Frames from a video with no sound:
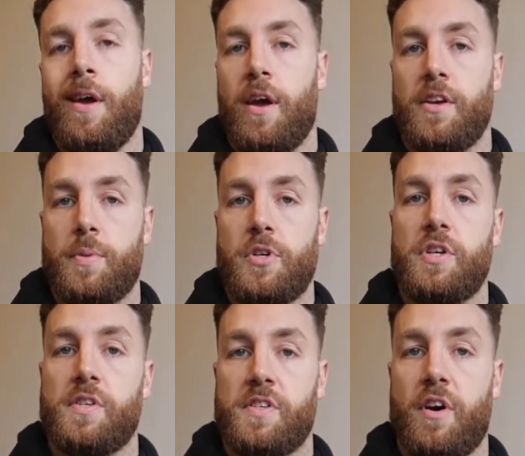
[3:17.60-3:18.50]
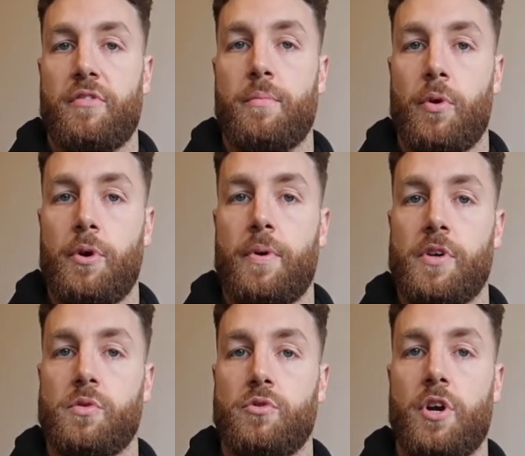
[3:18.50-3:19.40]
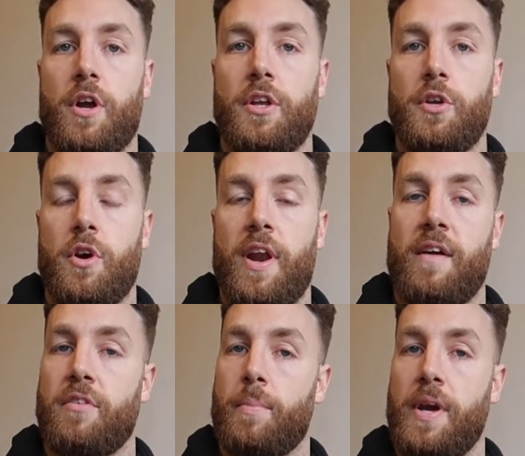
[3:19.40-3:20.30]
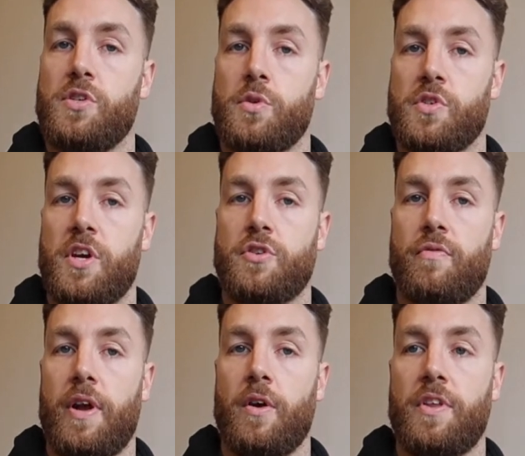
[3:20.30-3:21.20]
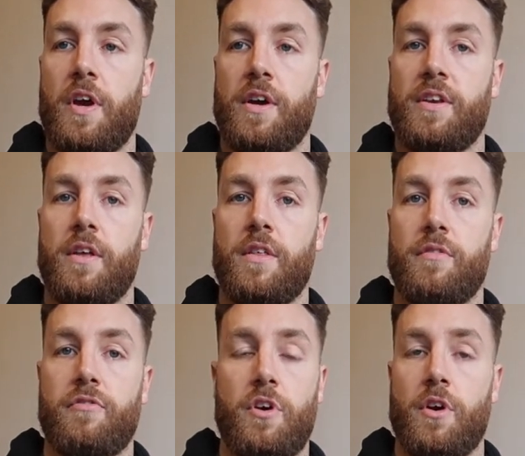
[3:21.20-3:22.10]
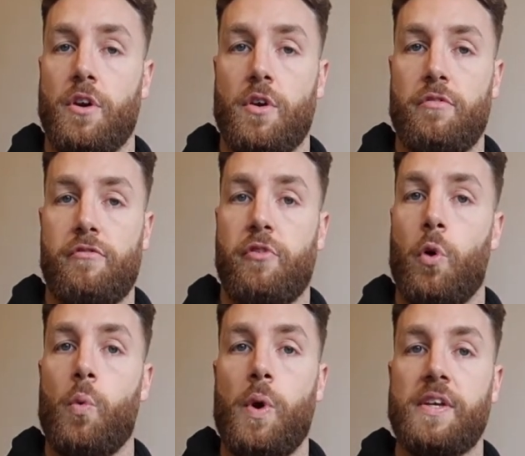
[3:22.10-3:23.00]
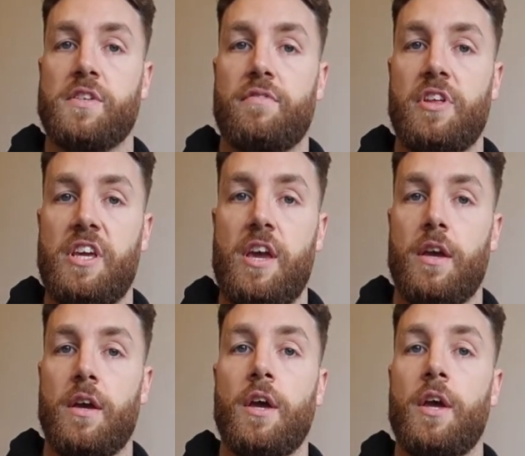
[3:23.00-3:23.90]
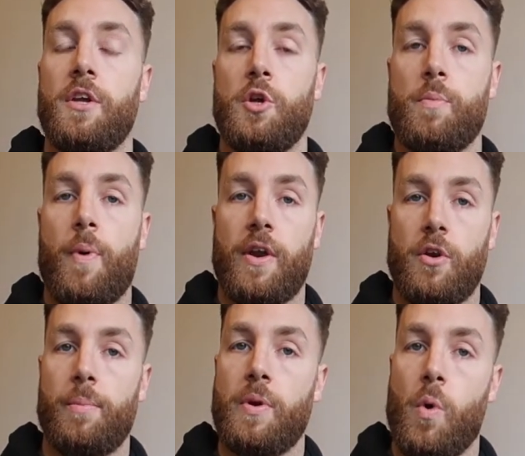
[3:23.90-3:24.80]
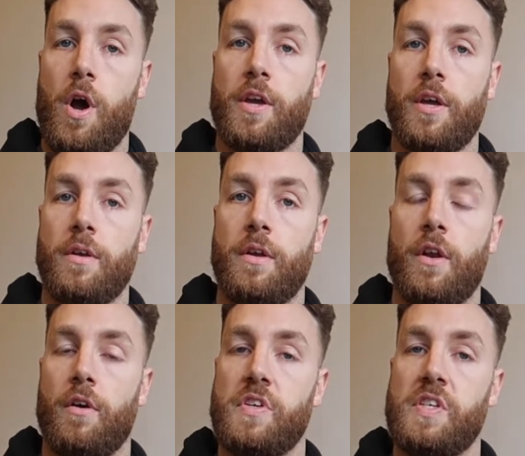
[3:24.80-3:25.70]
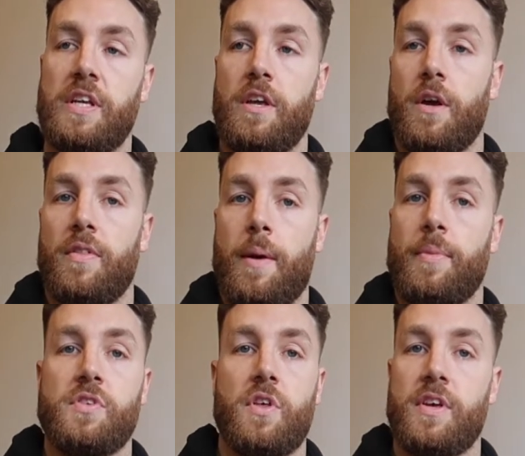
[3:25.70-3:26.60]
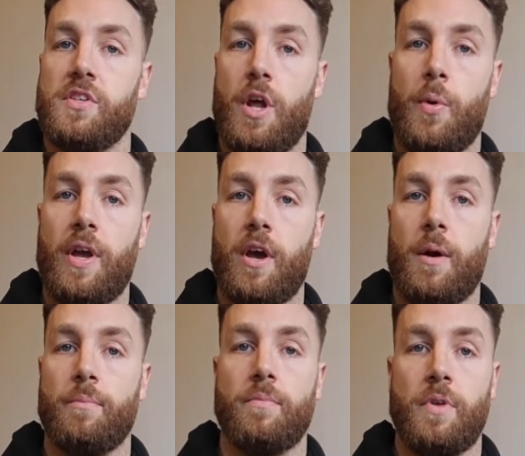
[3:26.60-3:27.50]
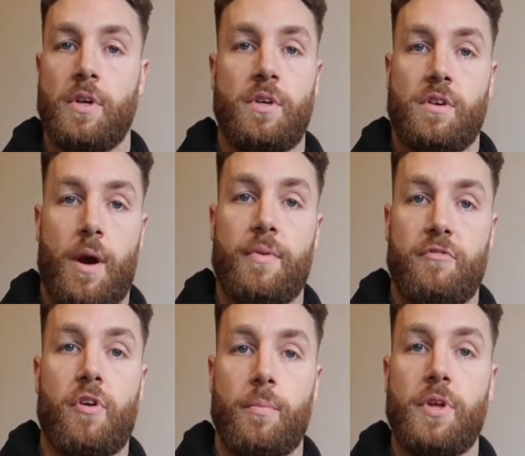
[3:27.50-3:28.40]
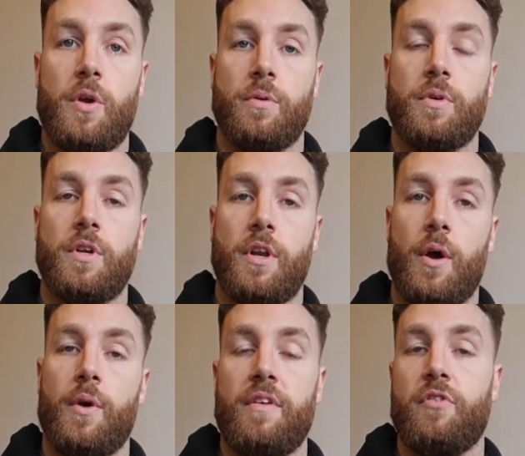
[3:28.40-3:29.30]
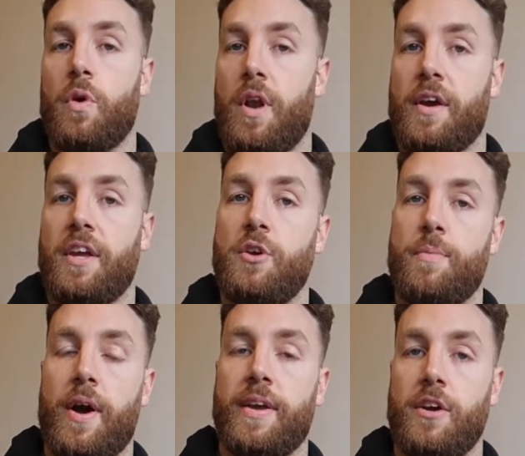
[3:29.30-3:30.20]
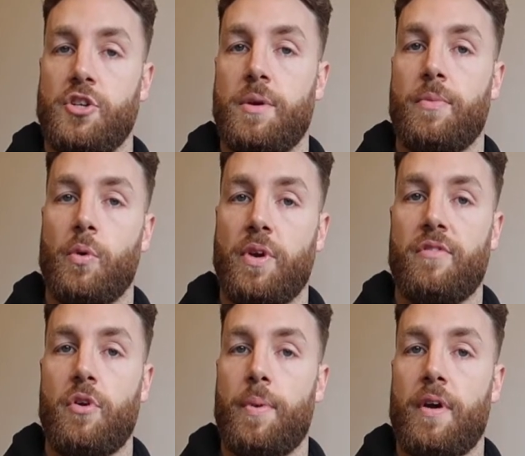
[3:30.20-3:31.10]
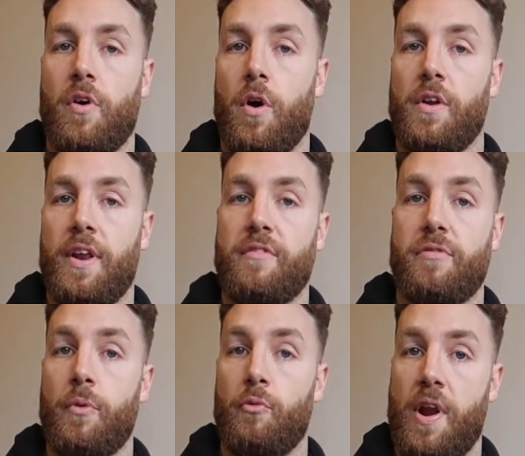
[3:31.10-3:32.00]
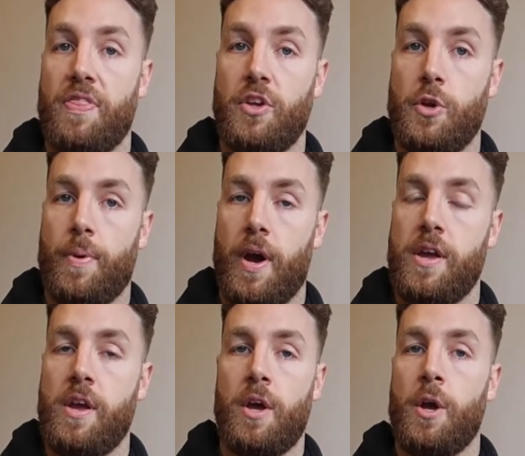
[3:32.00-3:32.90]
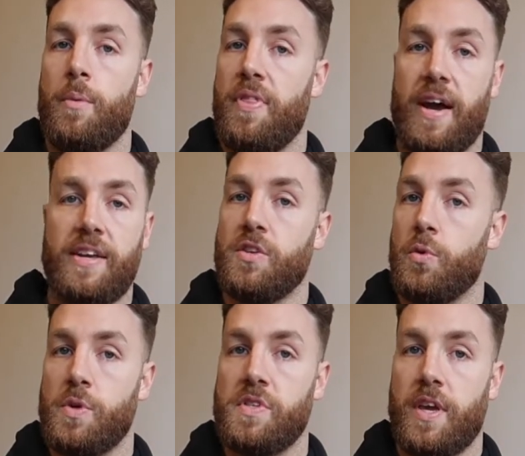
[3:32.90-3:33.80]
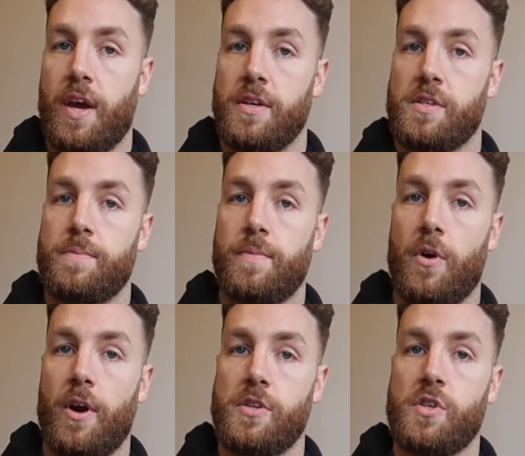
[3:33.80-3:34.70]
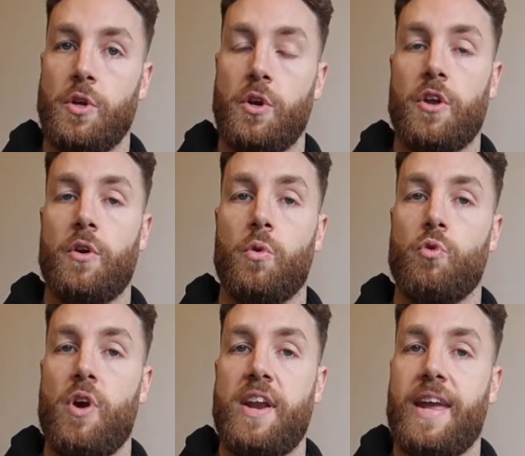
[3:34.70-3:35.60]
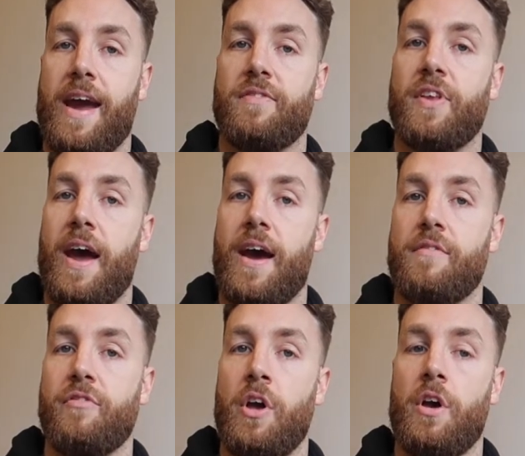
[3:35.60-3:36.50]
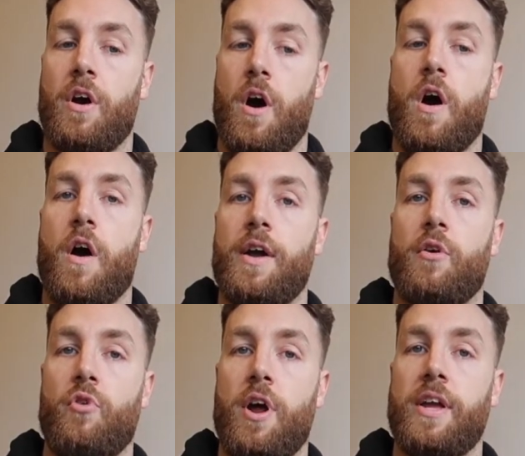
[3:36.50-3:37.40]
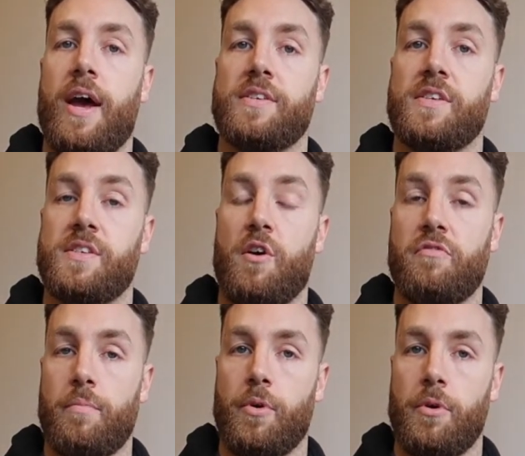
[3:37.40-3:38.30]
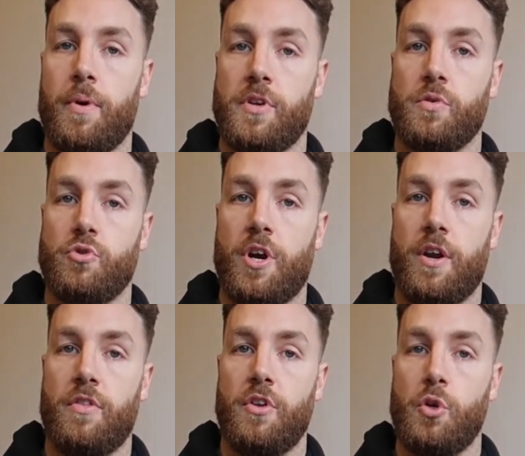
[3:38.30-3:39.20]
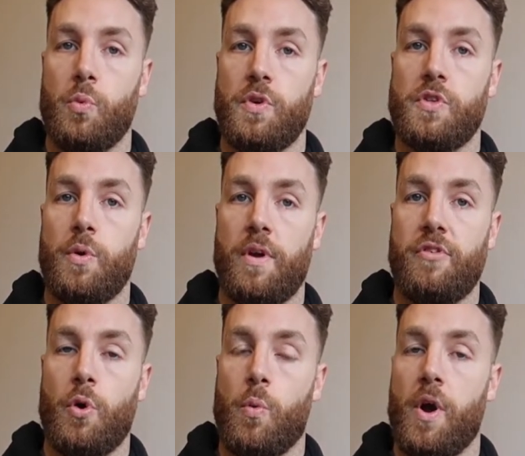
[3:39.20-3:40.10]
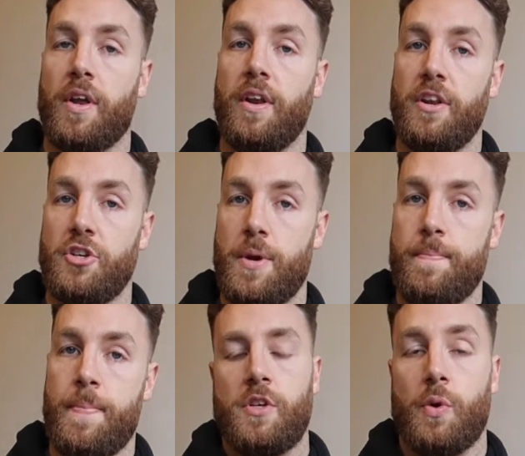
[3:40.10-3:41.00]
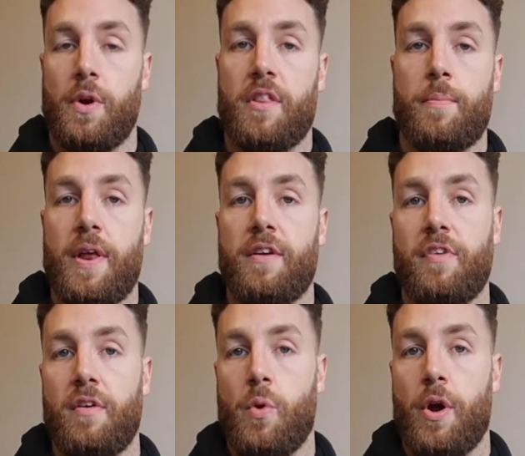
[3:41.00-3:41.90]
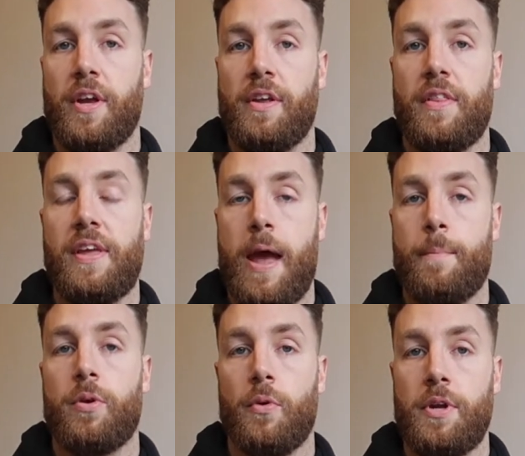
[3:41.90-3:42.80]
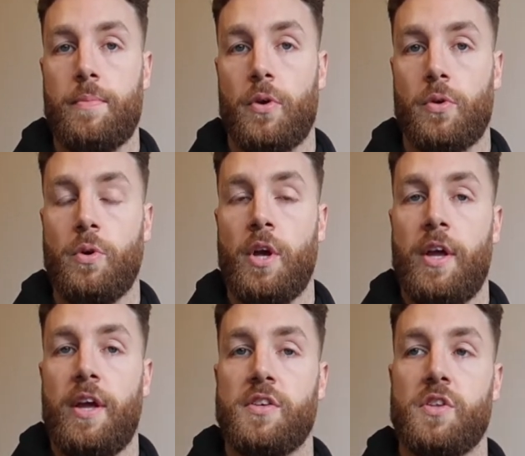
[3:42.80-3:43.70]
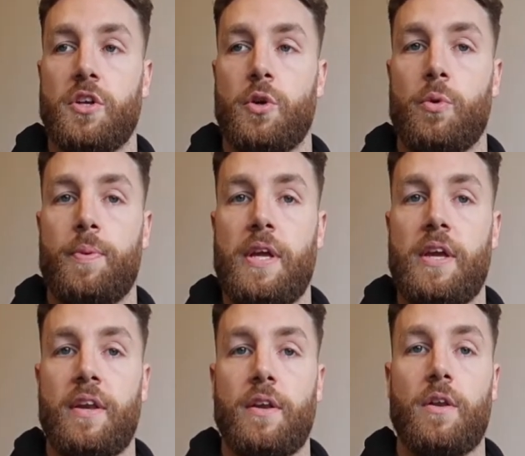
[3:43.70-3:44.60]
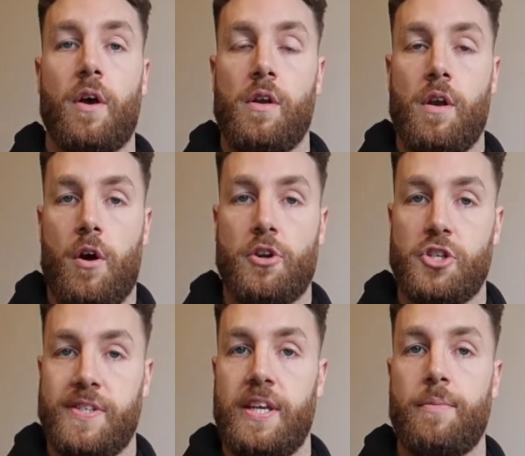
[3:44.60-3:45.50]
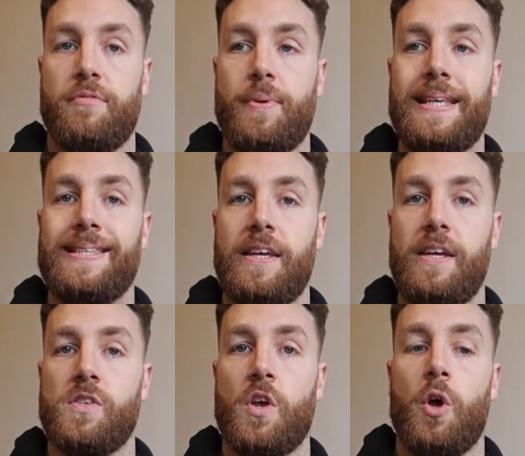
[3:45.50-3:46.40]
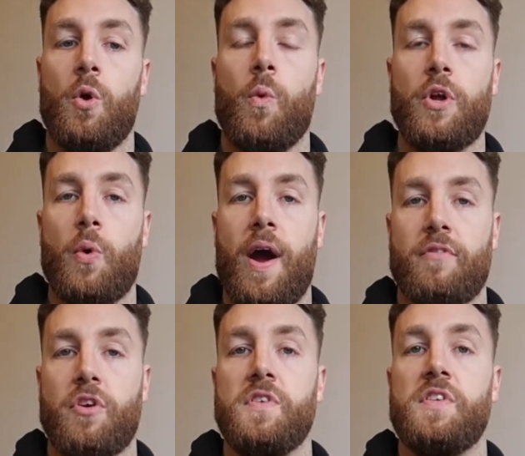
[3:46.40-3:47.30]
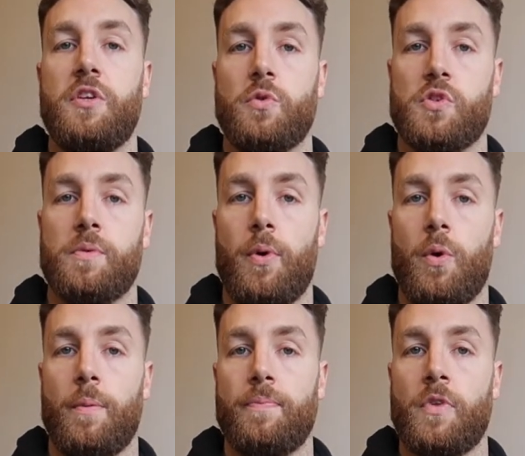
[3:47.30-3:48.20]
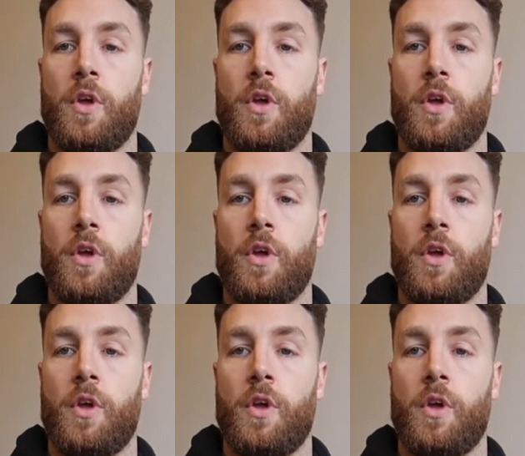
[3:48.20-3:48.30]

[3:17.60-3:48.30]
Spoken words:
especially as a self-employed personal trainer, you're going to have to base your session rate on the idea that for a good 4 weeks of the year, you might not be working. And obviously, that means that there's no income coming from you, and if you're lucky, you might get a gym that will give you a bit of holiday from the rent that you pay, but that isn't always the case. All right, so you're going to already have to have a higher rate as a self-employed personal trainer than you would do if you're working in a gym. So another benefit of working in the employee model is that you'll be in a larger team of PTs where you'll have continual support.